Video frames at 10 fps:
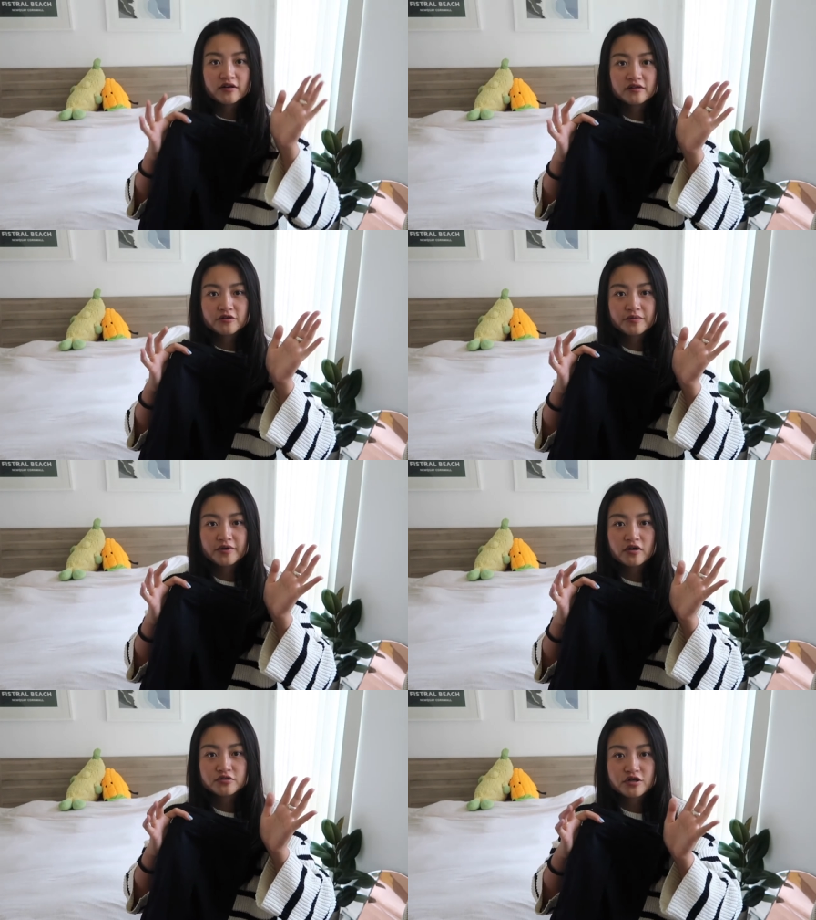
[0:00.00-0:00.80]
out a little
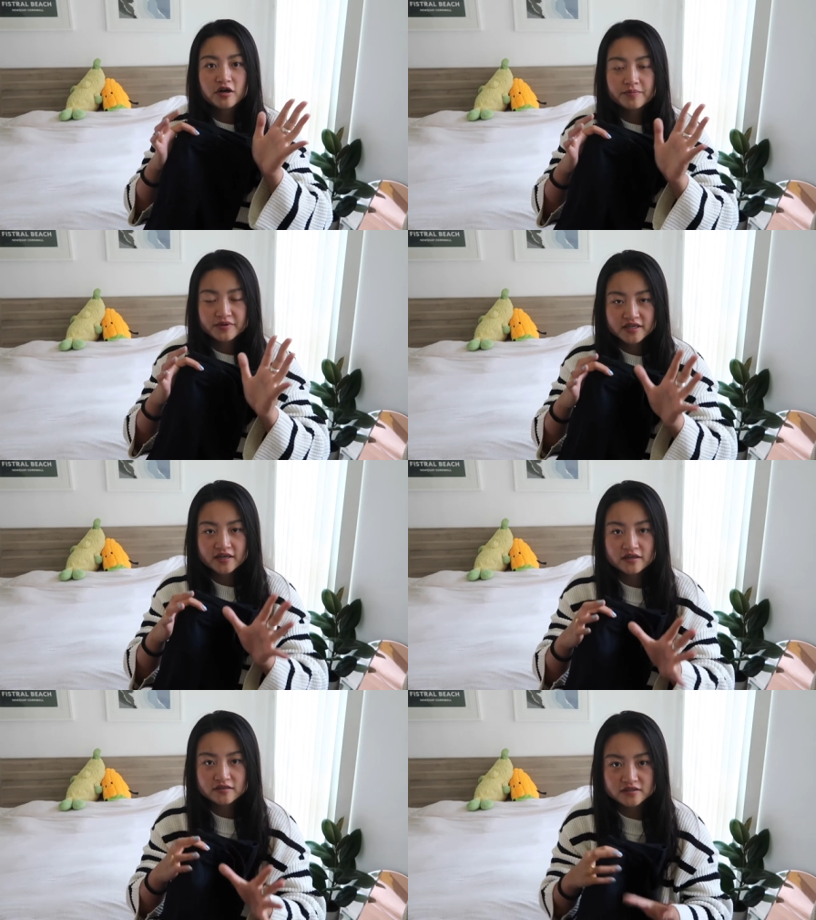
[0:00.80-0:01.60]
bit on top but
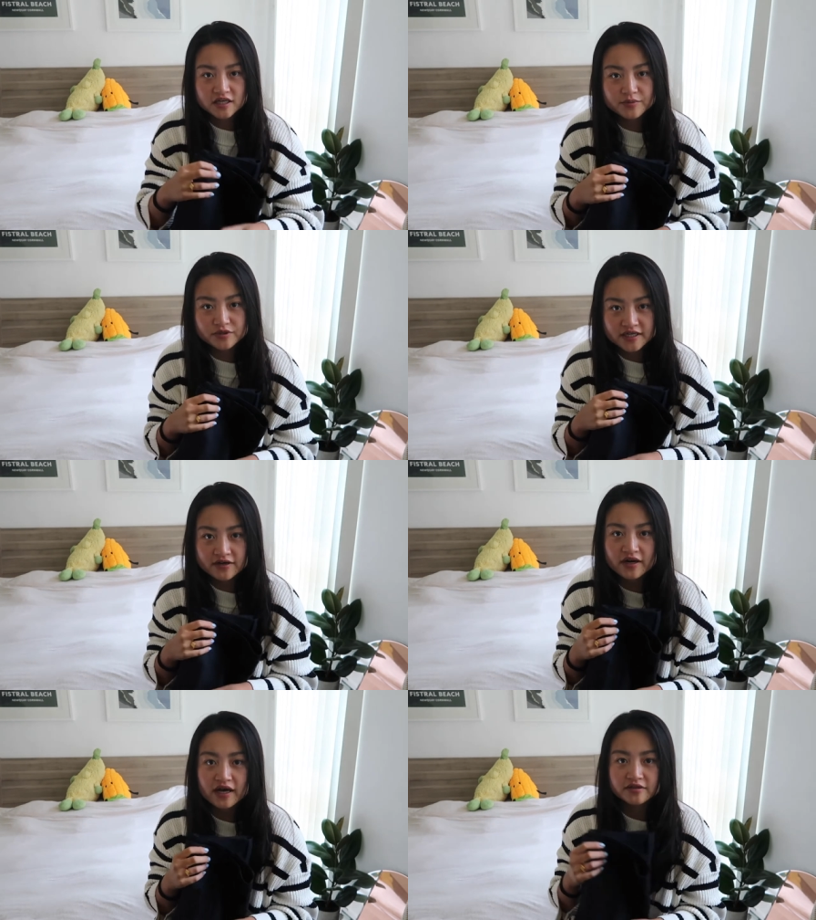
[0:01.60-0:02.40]
then taper
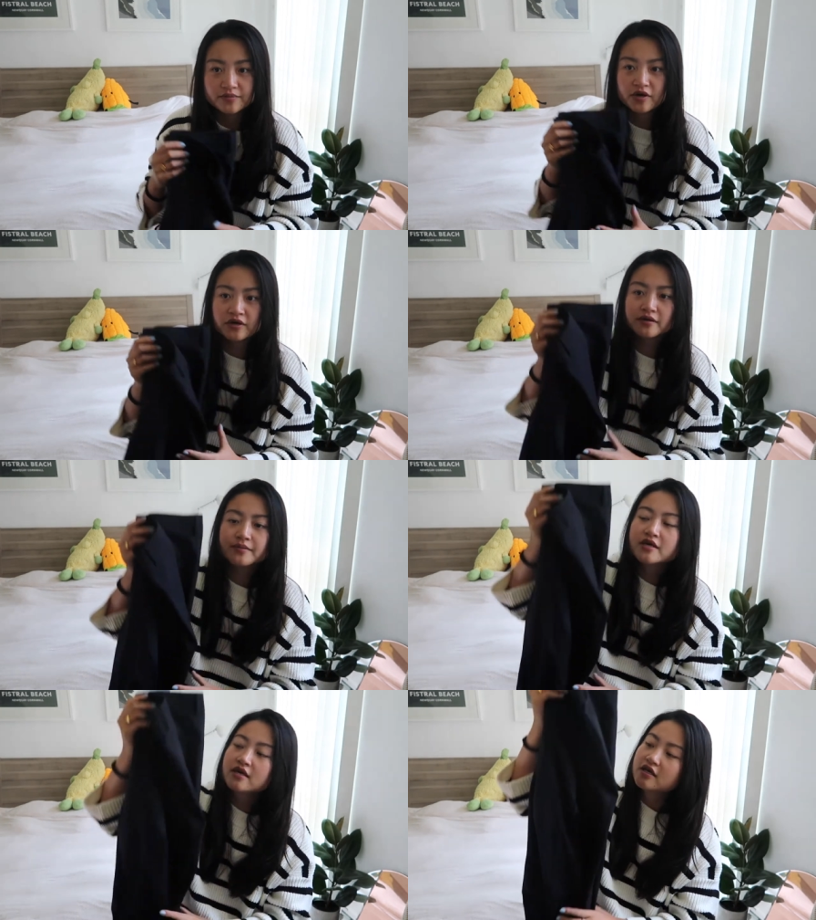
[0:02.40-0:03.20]
down at the bottom.